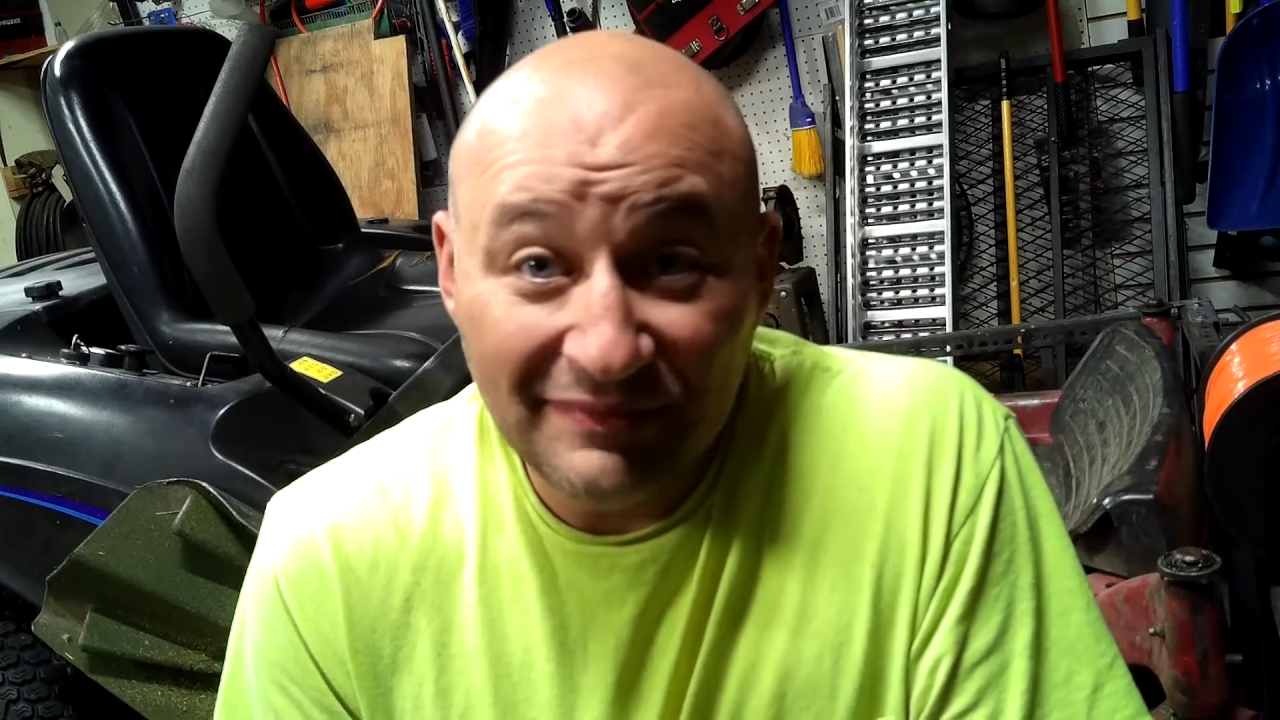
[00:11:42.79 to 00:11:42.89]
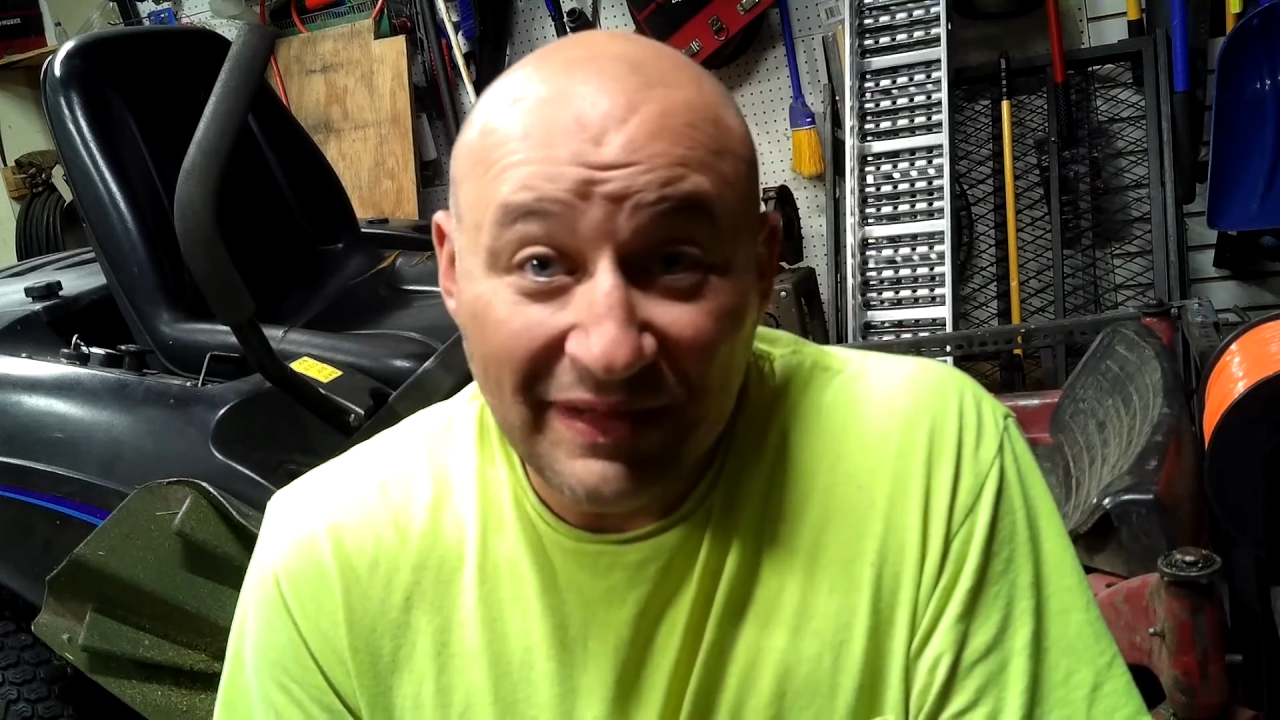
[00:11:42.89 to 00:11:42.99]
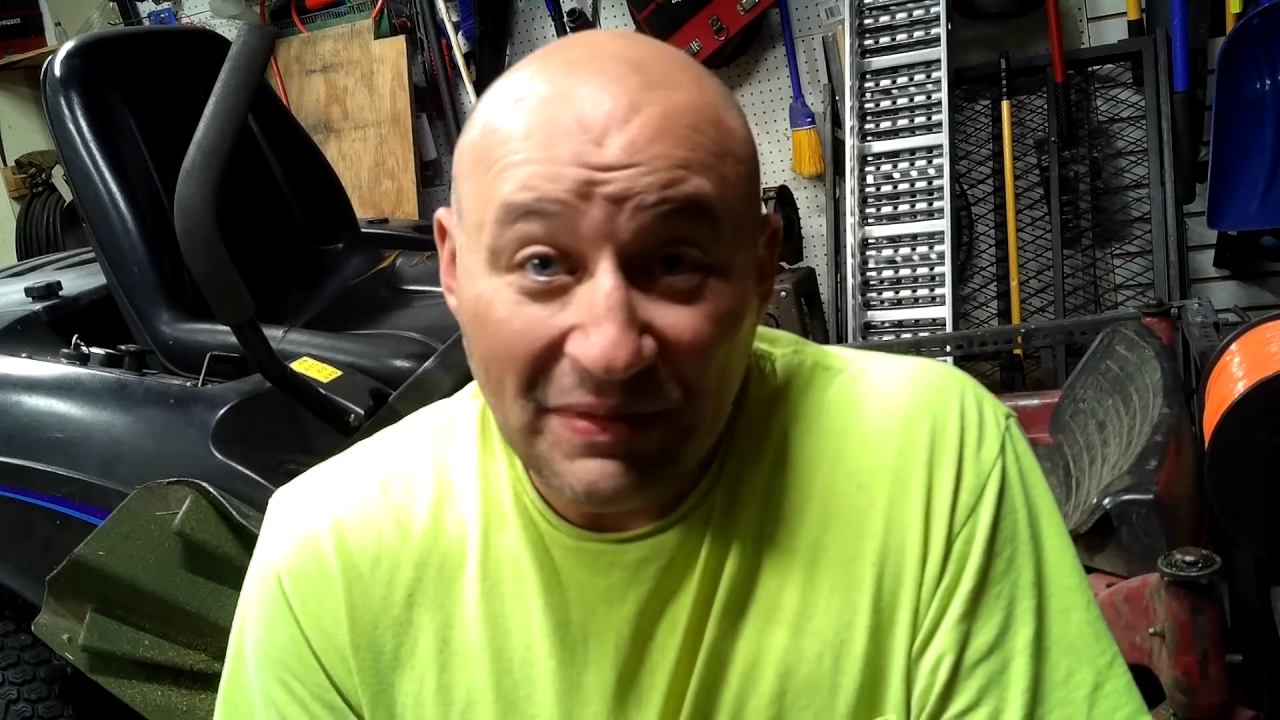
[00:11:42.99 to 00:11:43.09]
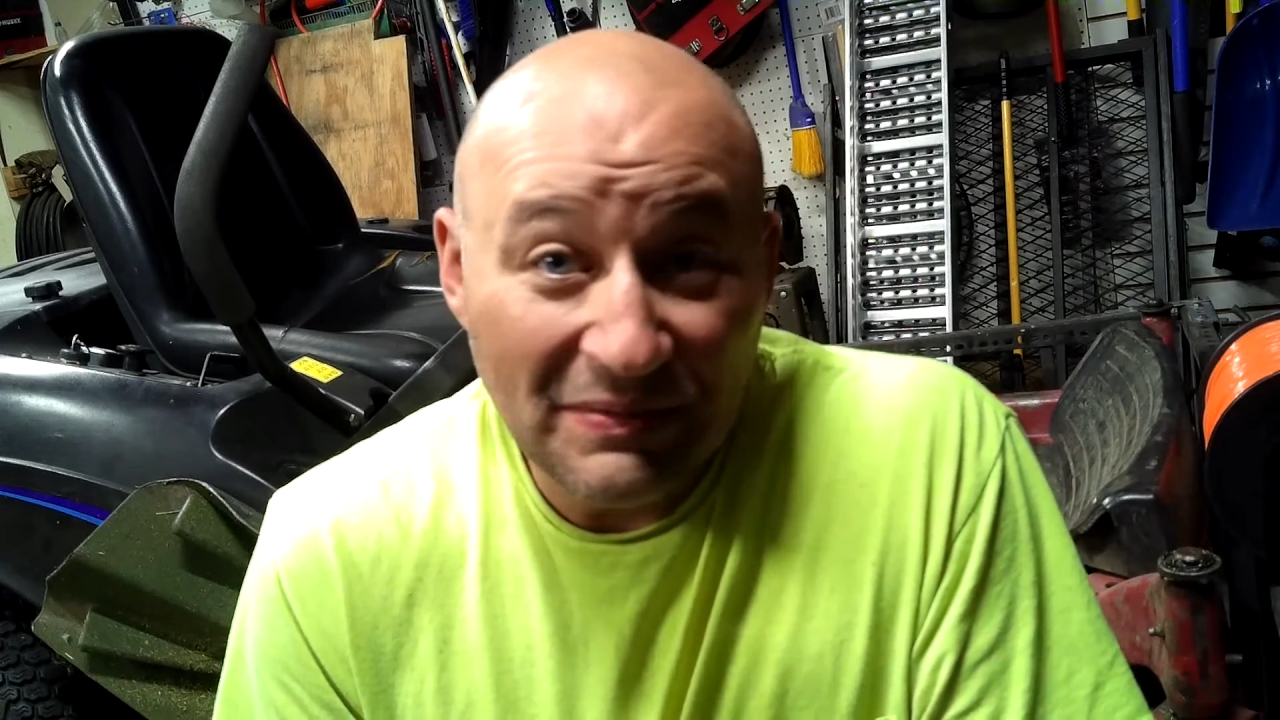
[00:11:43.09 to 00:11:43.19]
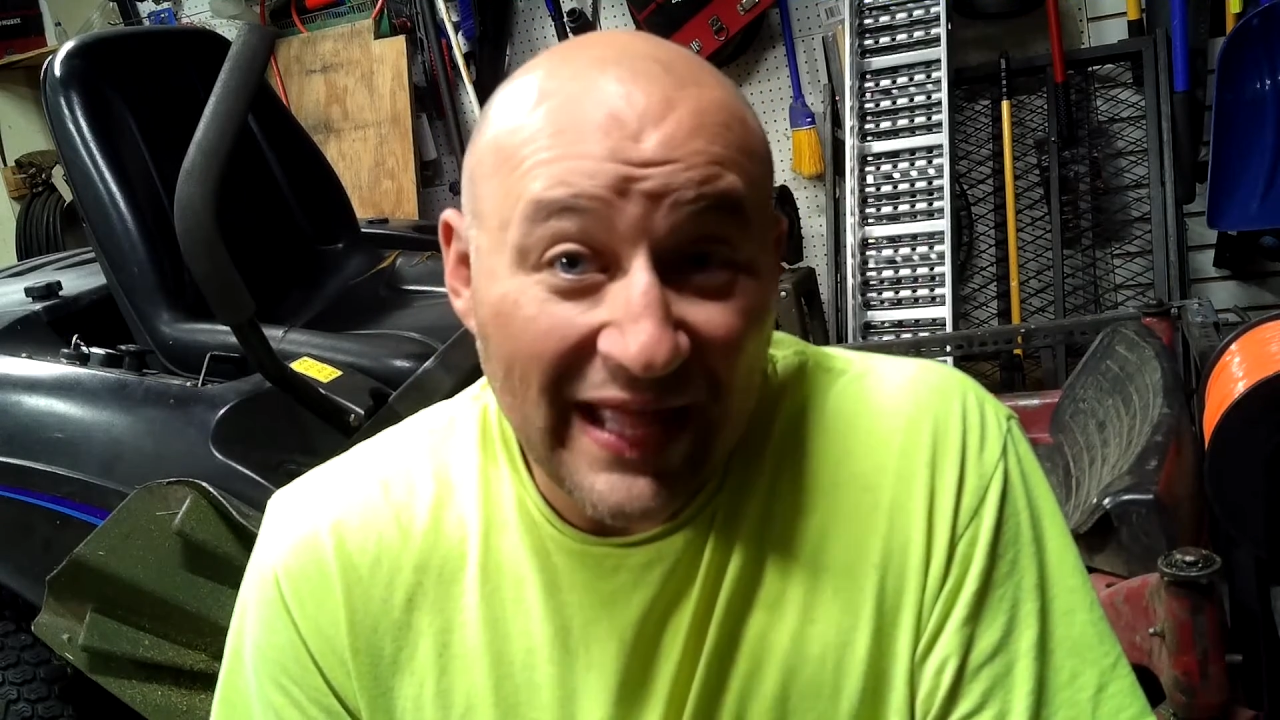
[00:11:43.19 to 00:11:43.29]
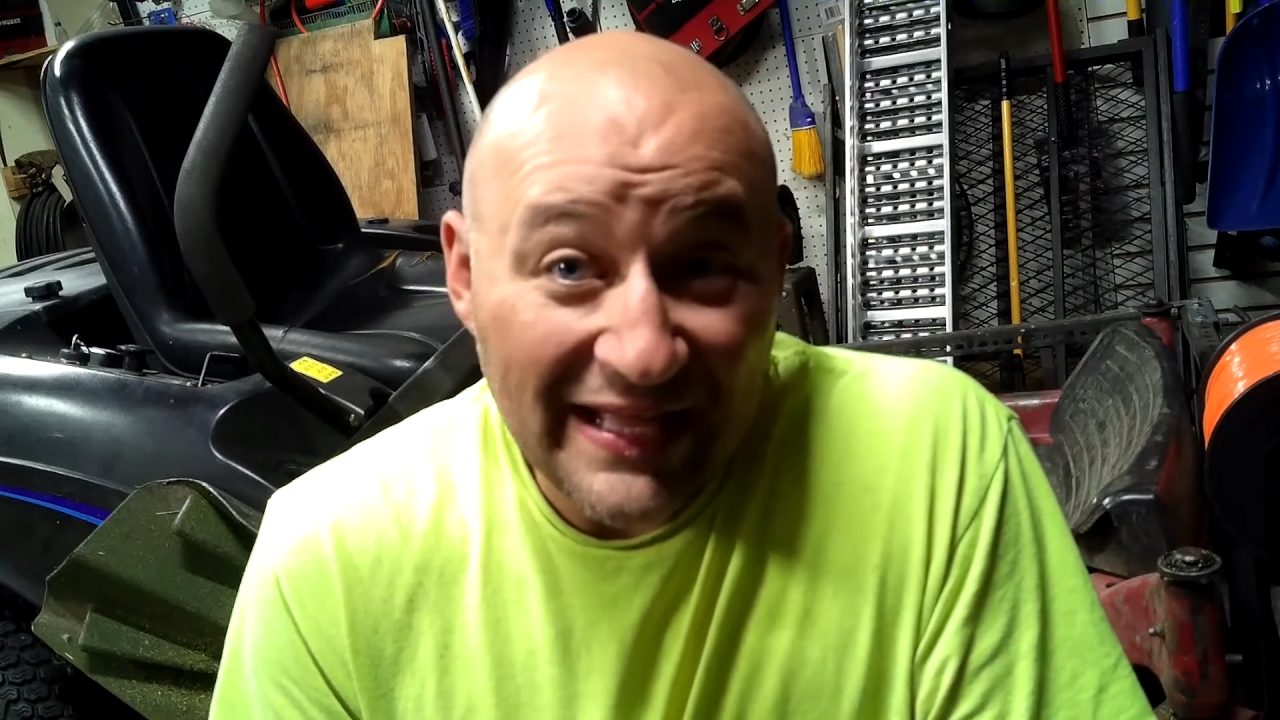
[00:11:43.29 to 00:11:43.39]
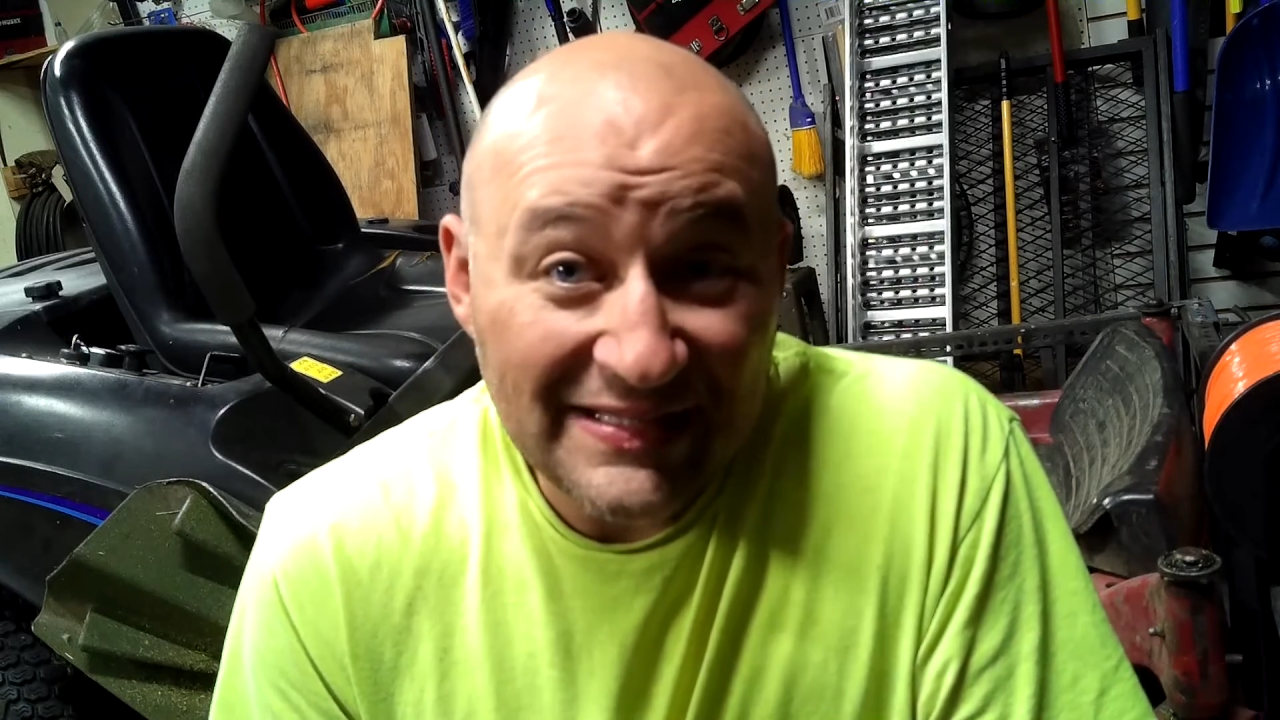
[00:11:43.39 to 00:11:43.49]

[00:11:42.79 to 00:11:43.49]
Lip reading: Maybe that's